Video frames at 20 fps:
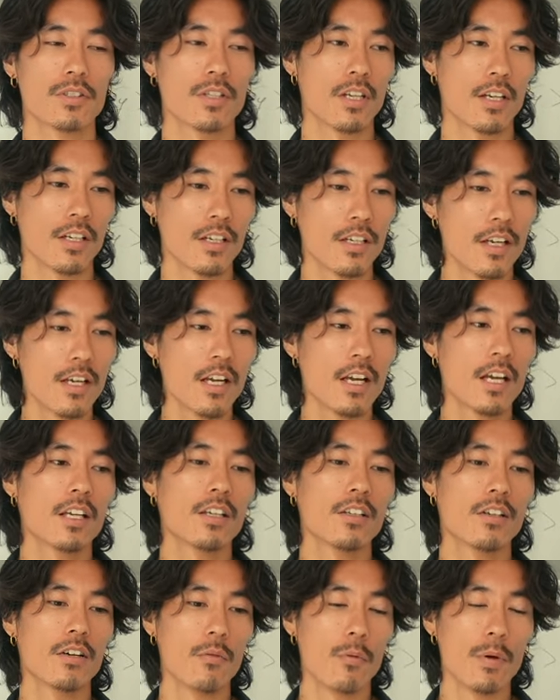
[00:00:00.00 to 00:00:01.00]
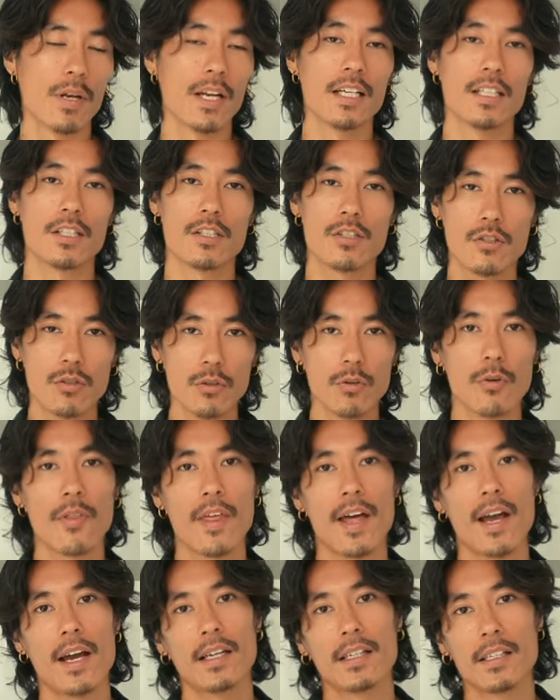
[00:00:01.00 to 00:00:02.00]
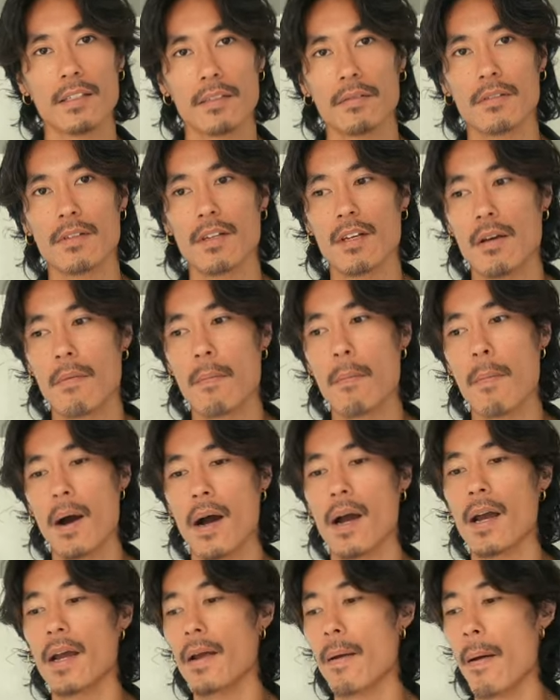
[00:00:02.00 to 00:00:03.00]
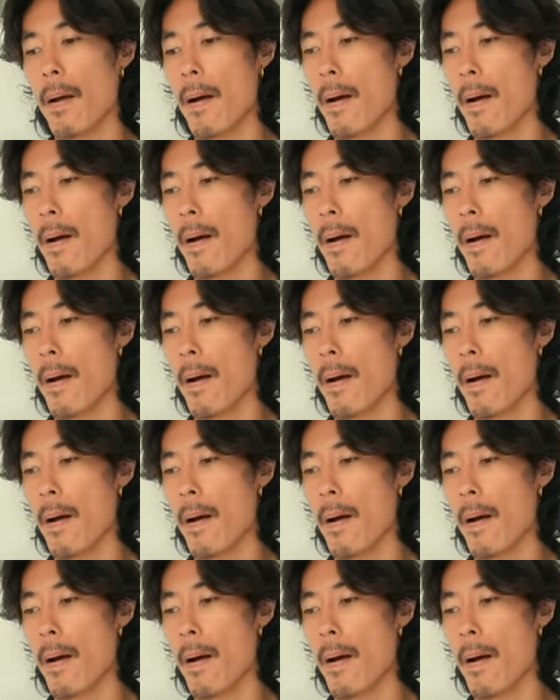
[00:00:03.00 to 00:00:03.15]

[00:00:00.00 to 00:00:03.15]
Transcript: and when I saw that in my